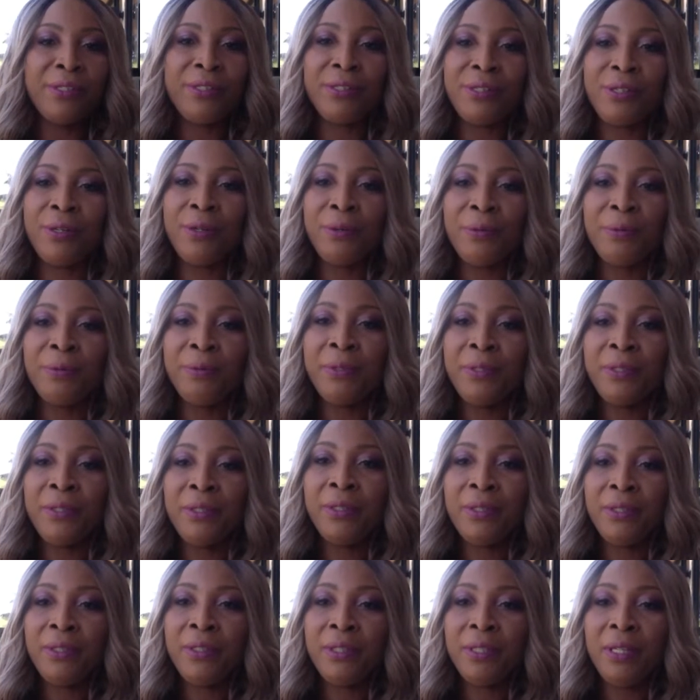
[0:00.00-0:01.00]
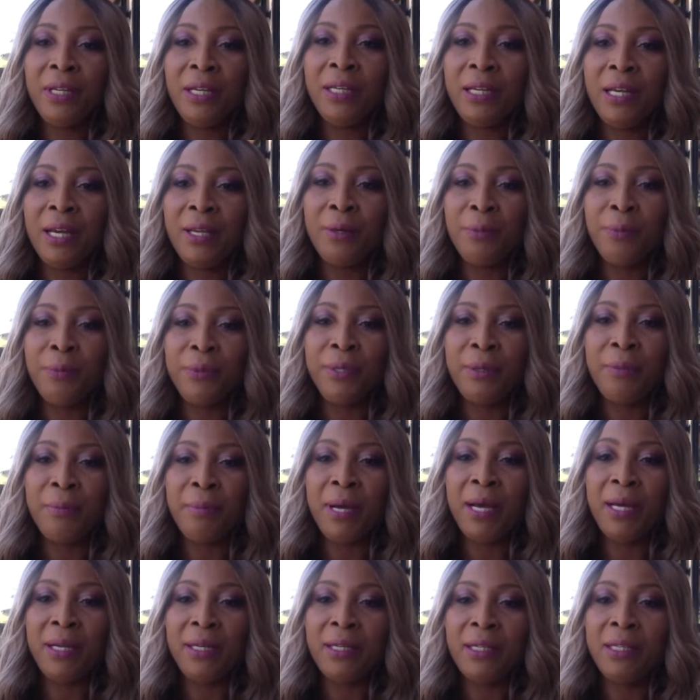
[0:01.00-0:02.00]
So I gotta put it
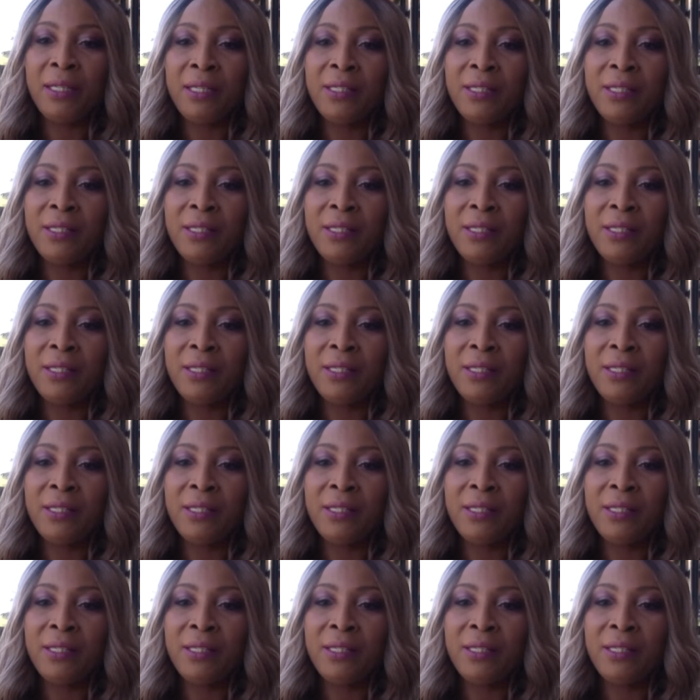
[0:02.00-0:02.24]
back in.